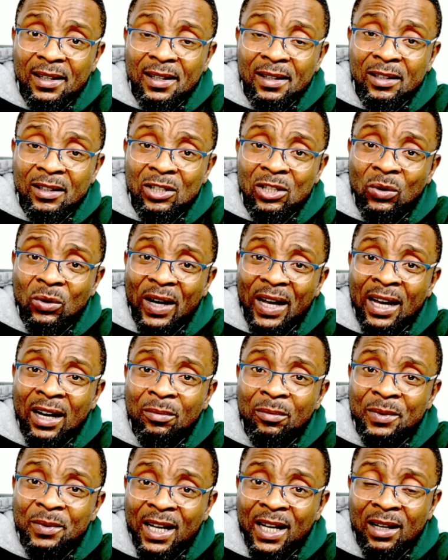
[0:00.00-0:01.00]
to help
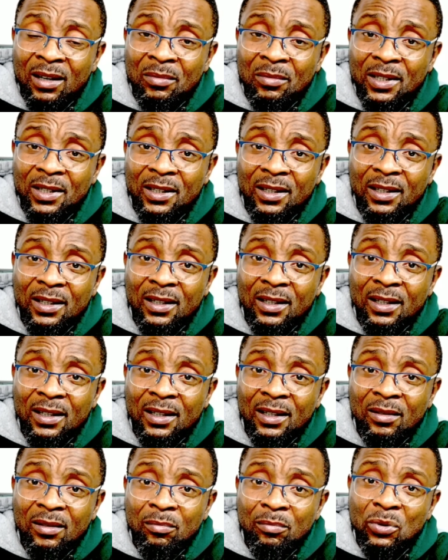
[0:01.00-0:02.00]
them
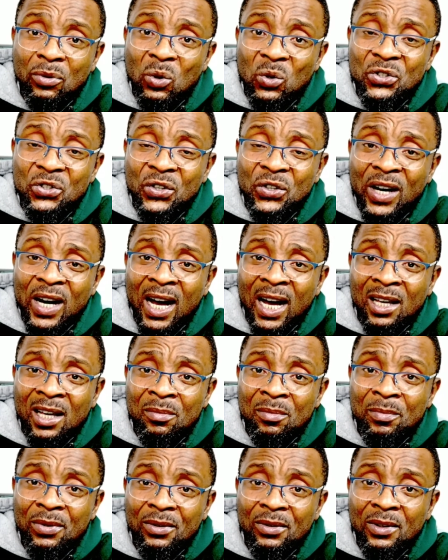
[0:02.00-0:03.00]
proscribe
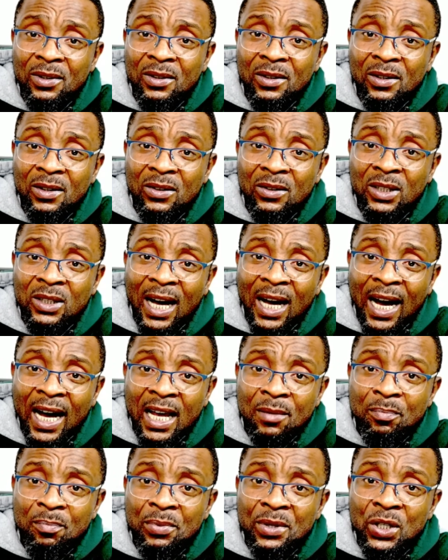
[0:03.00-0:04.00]

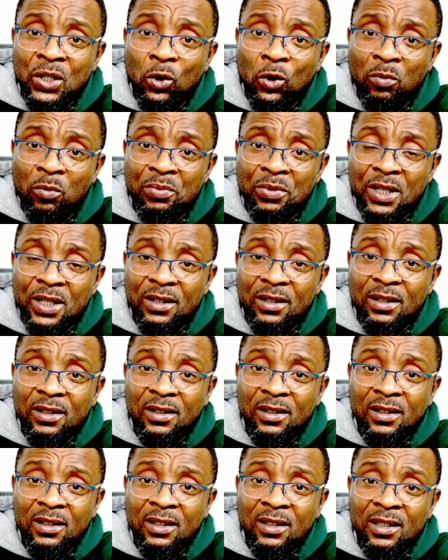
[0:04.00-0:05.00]
IPOB
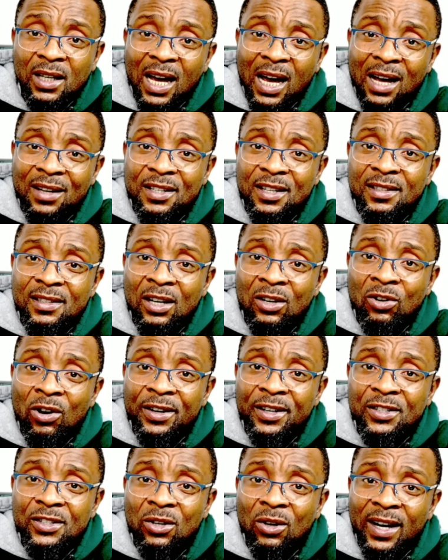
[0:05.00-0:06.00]
as a
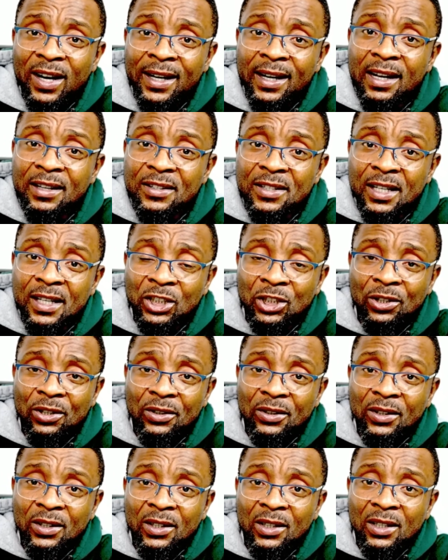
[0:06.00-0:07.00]
terrorist organization,
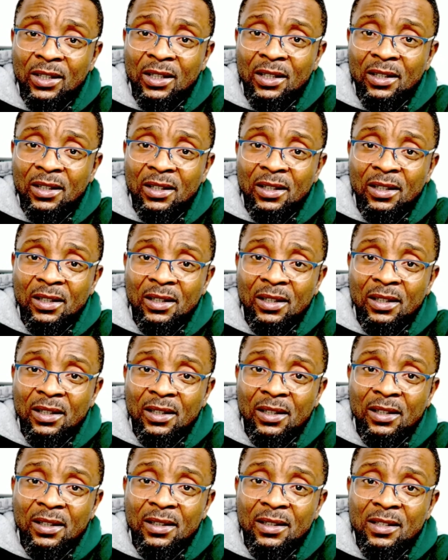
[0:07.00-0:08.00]

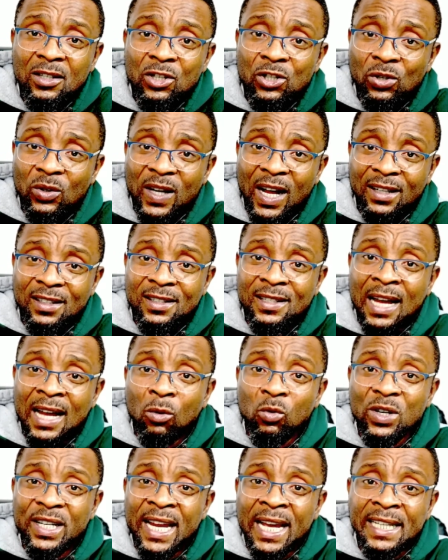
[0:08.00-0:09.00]
so that
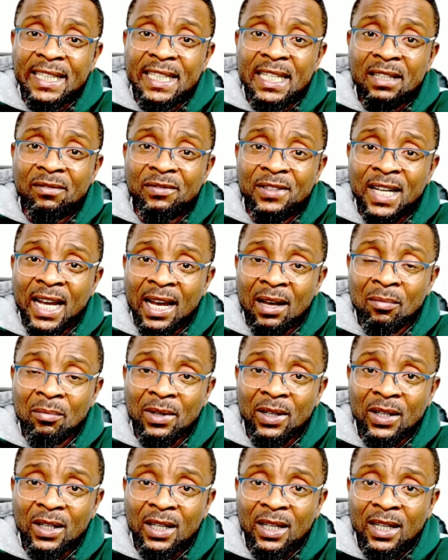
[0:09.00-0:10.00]
would then give them
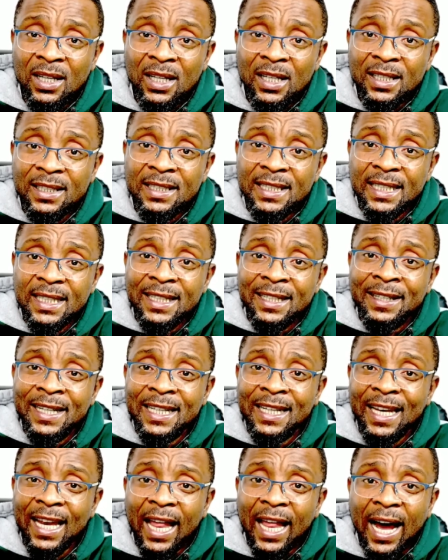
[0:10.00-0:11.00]
the
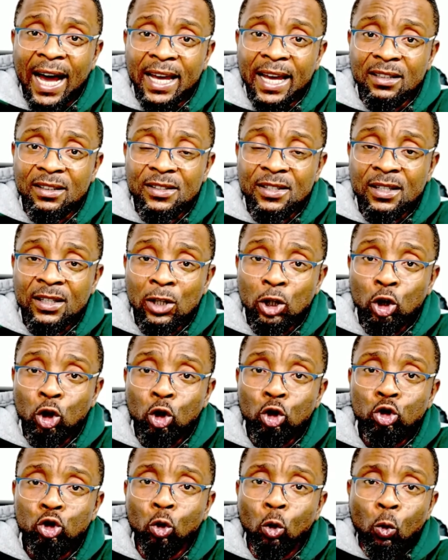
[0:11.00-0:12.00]
green light
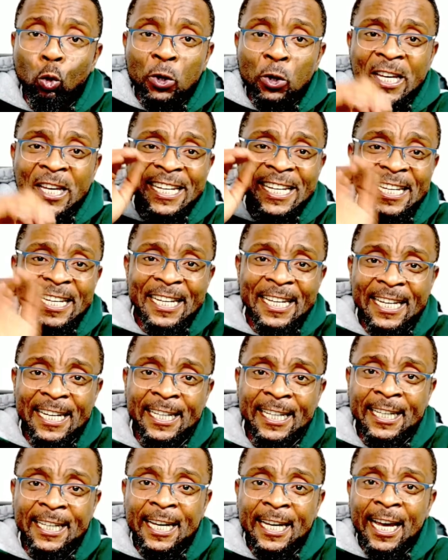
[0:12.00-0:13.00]
to kill
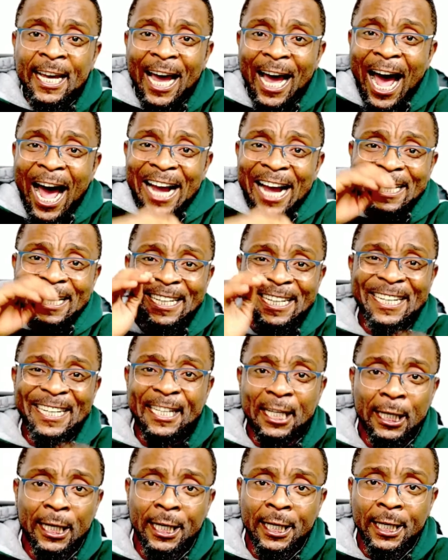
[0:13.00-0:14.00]
and
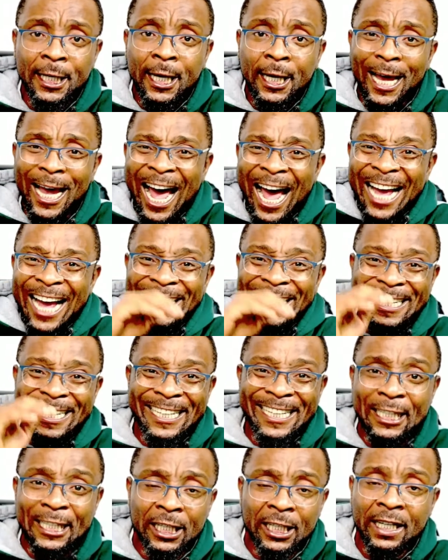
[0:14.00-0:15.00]
kill and kill